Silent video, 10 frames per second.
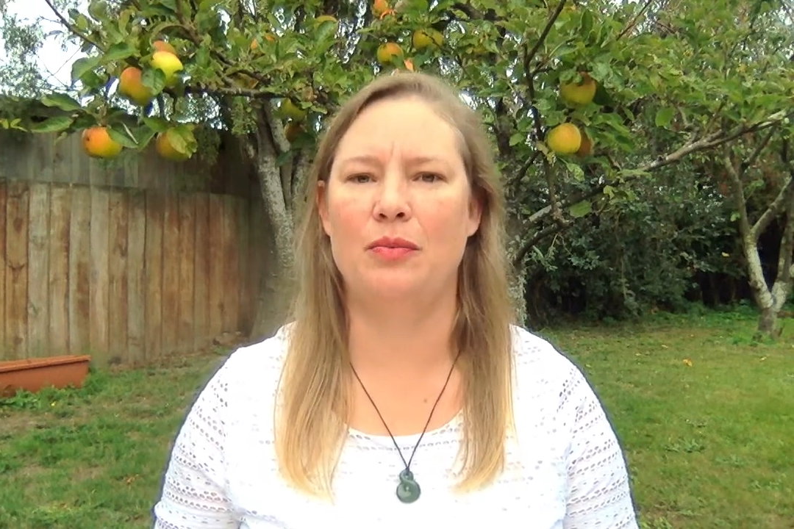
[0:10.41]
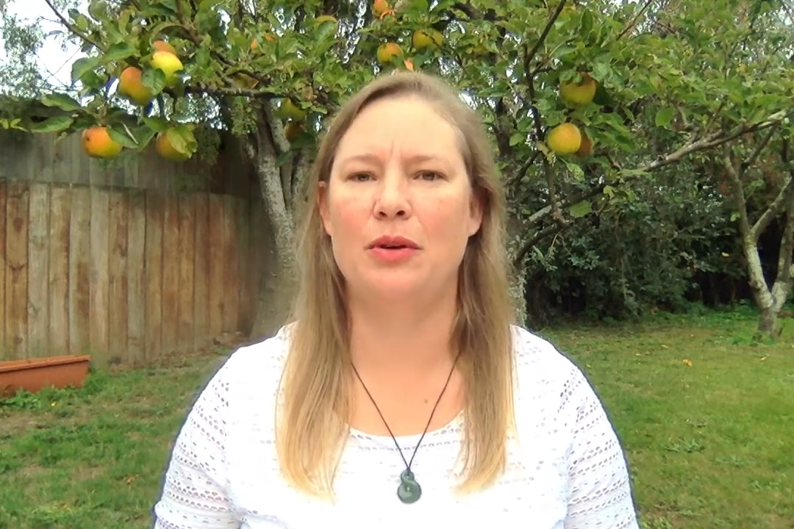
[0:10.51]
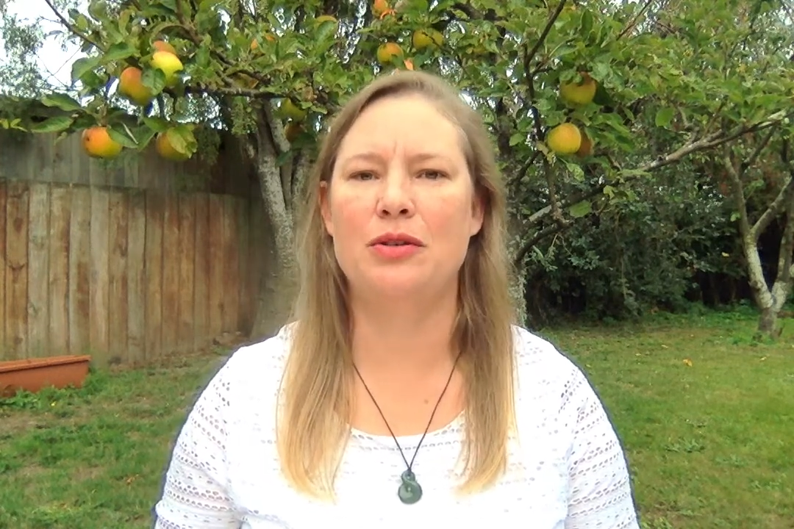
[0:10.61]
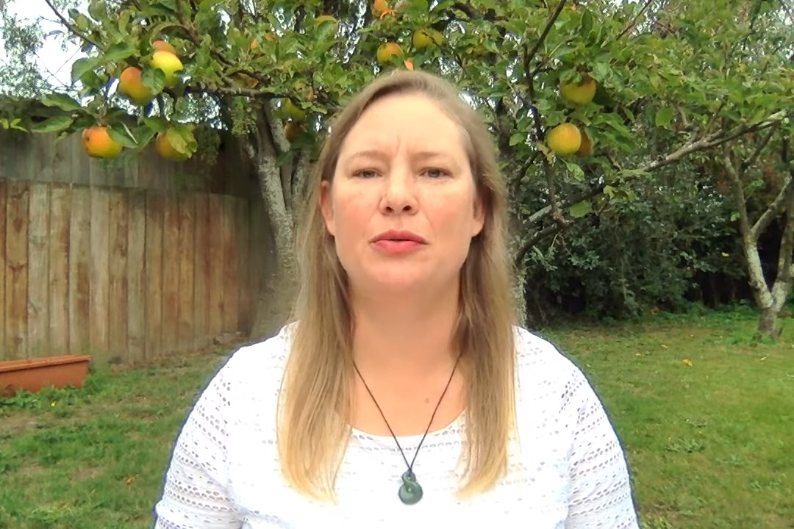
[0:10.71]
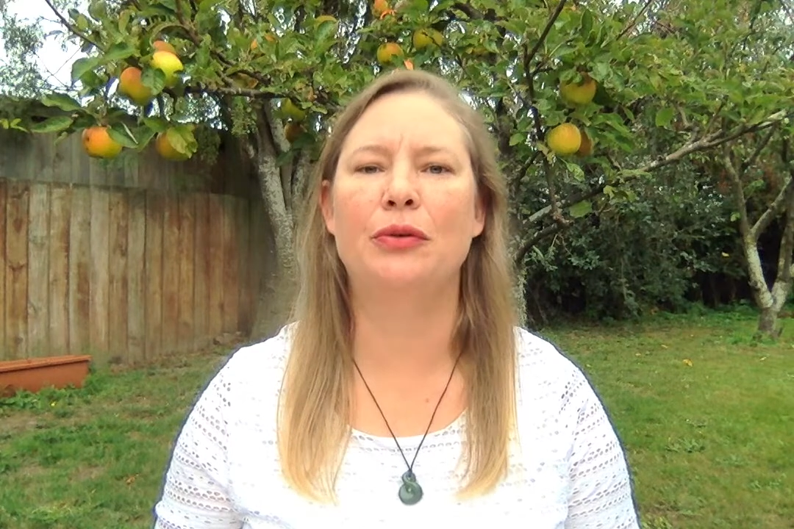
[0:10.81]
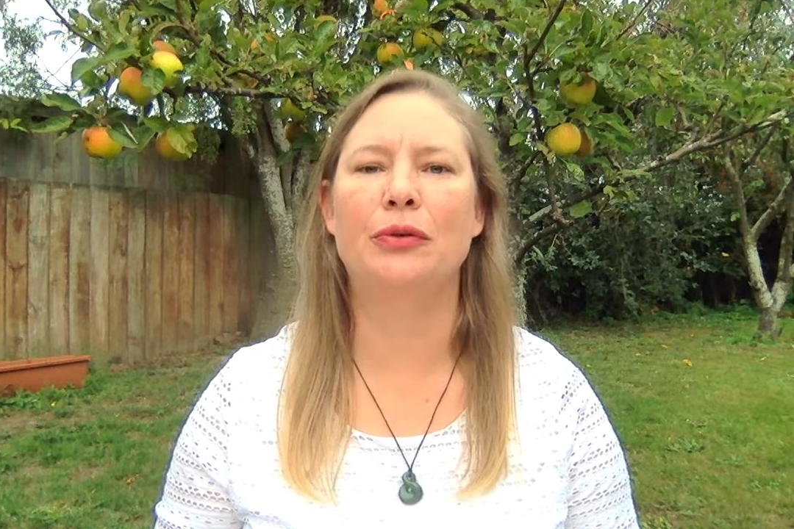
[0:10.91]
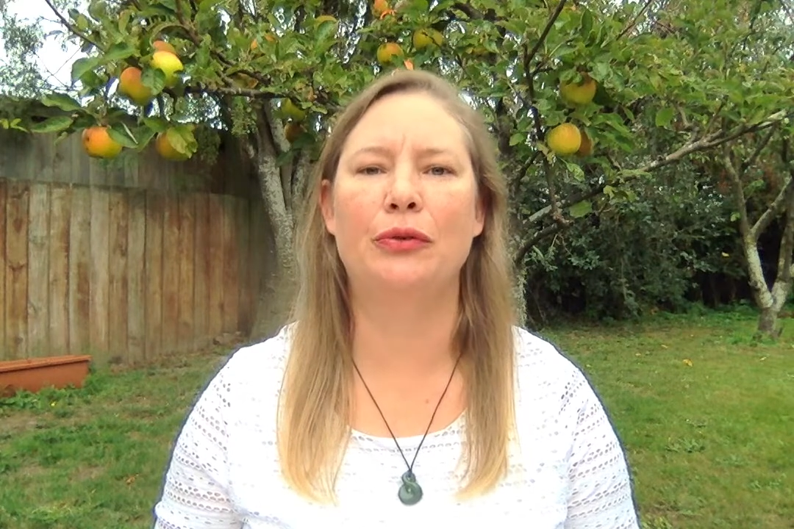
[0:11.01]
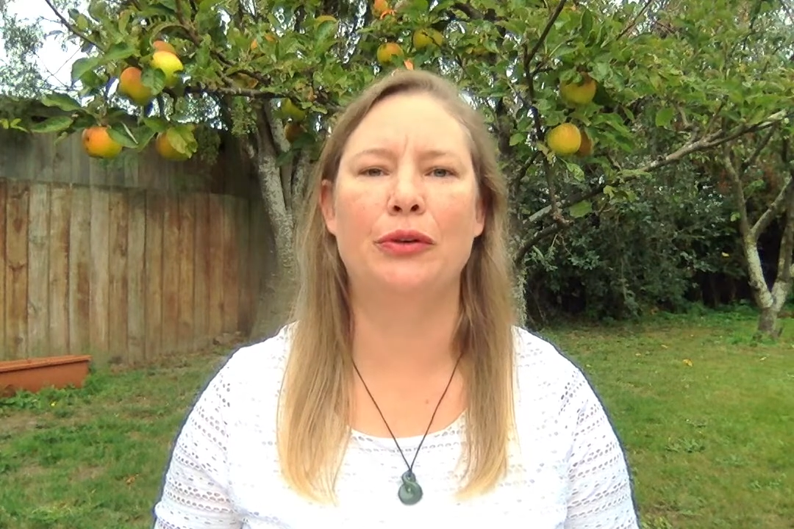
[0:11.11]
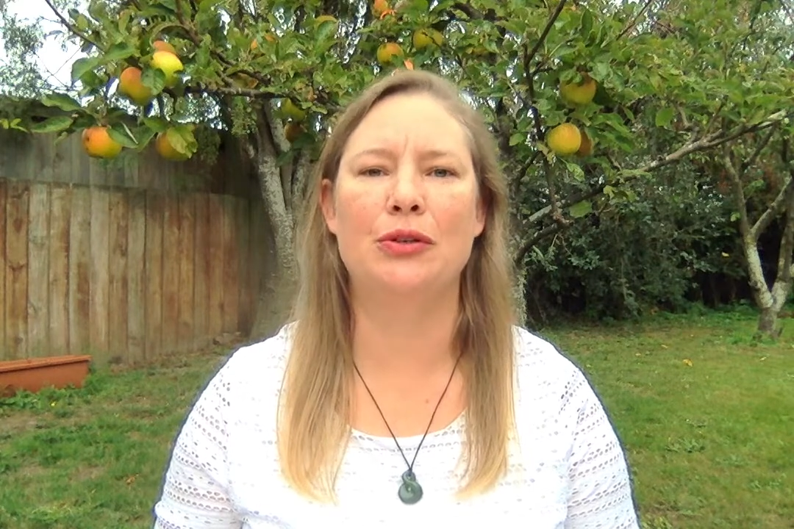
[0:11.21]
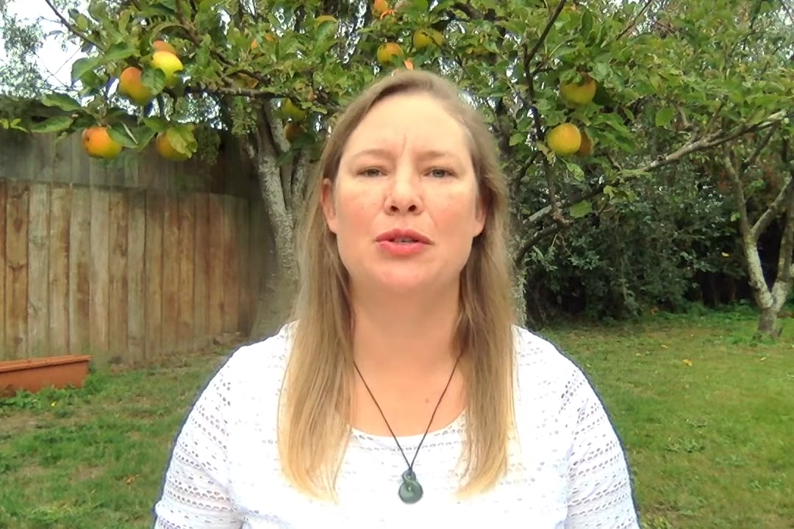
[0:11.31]
beautiful
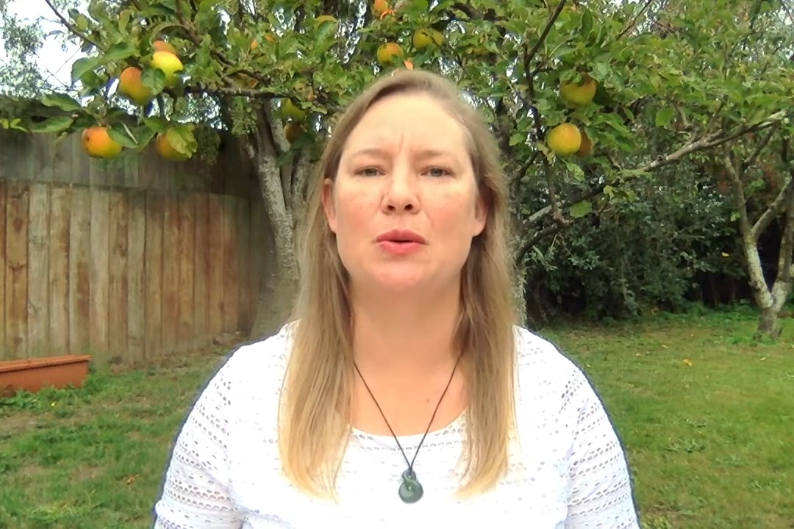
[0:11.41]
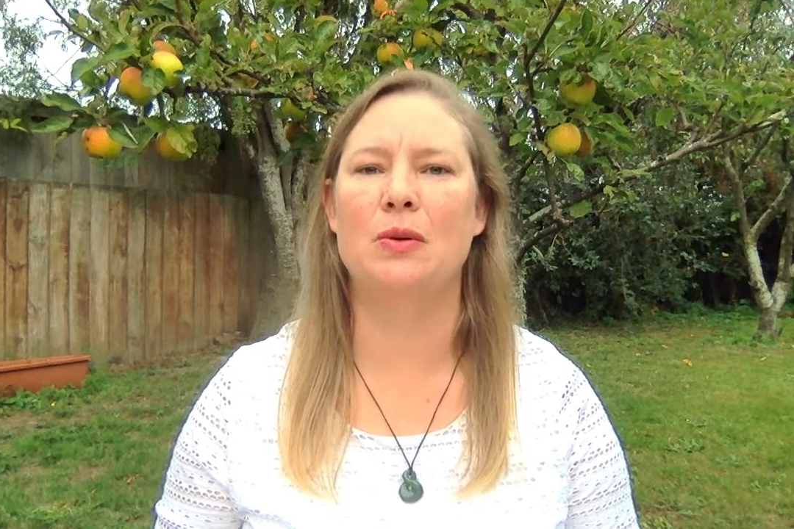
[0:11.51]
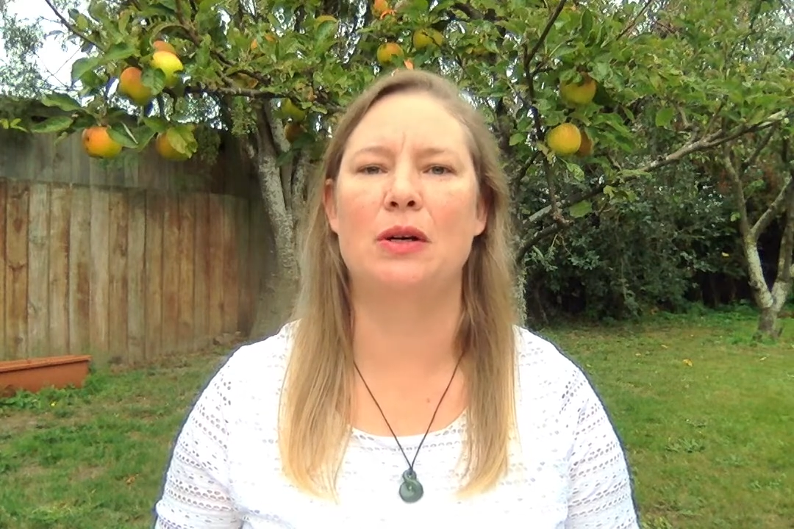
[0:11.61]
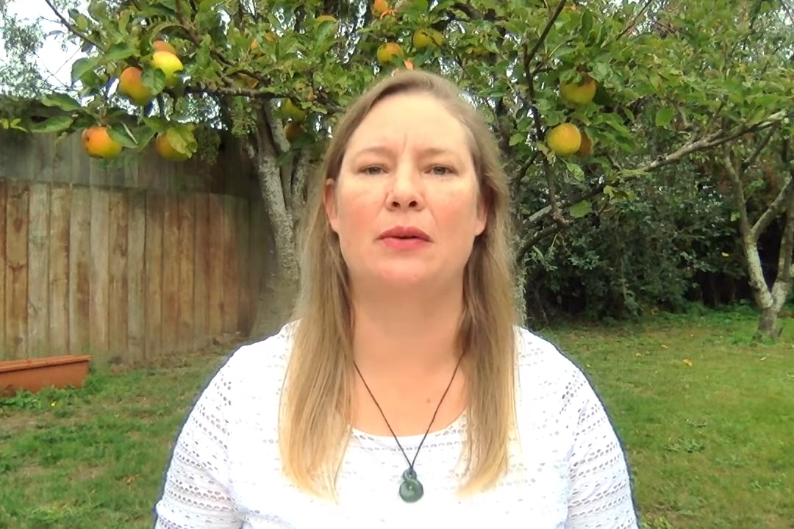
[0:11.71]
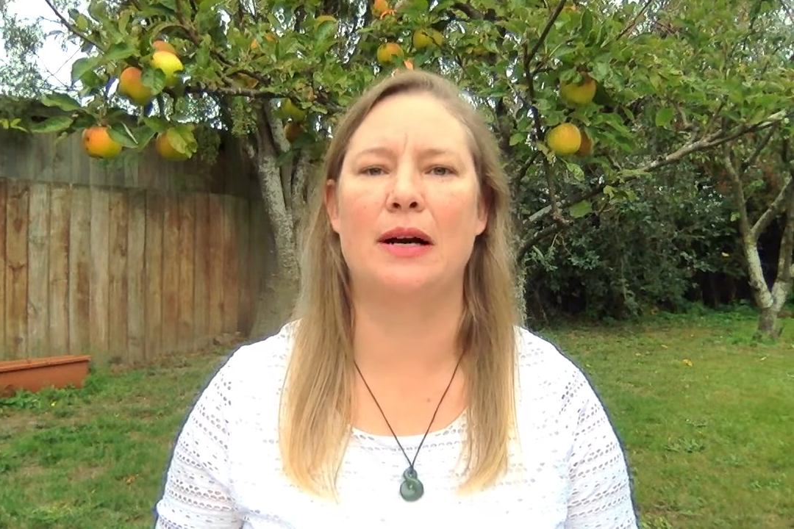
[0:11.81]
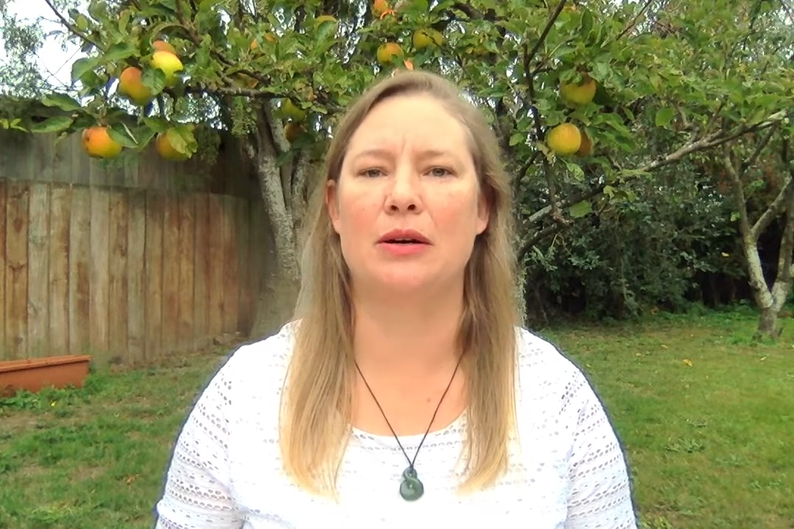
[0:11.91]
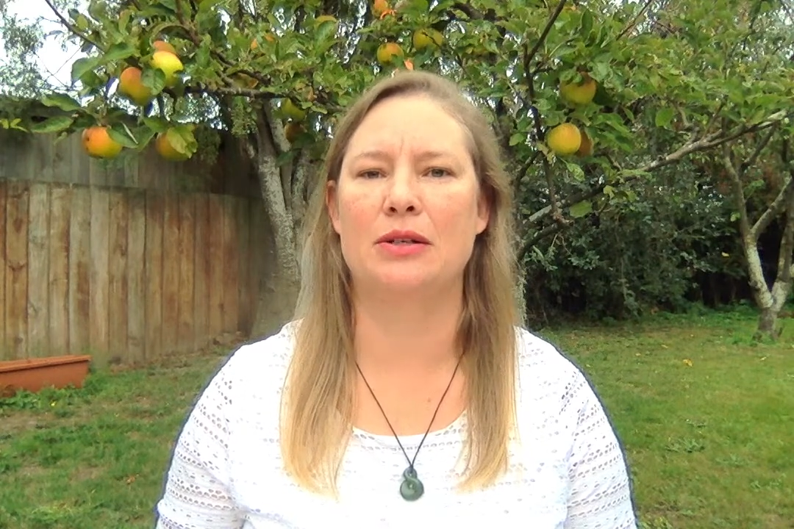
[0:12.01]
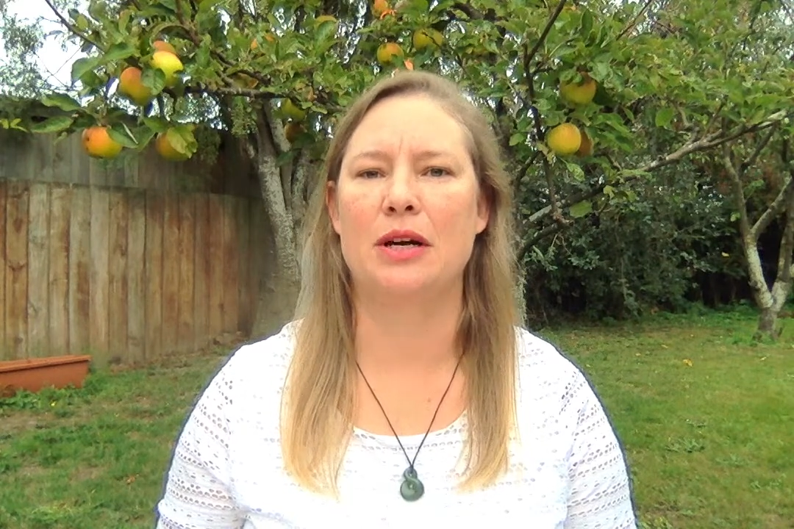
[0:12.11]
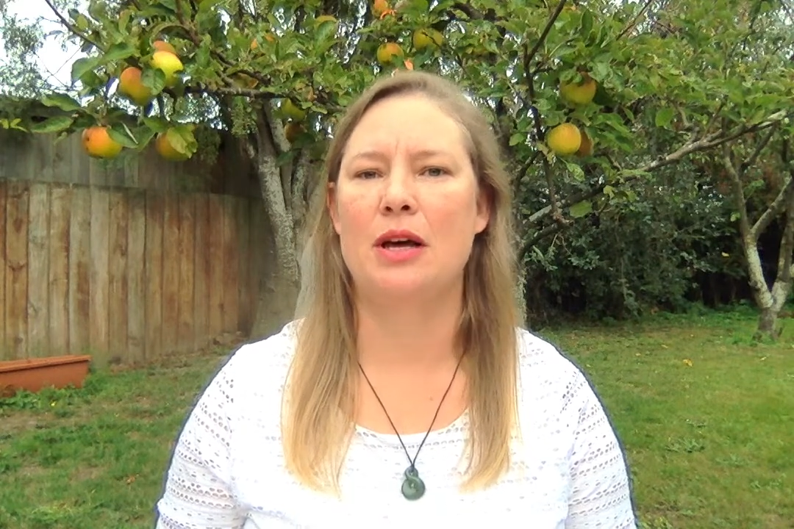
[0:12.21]
fruits all around.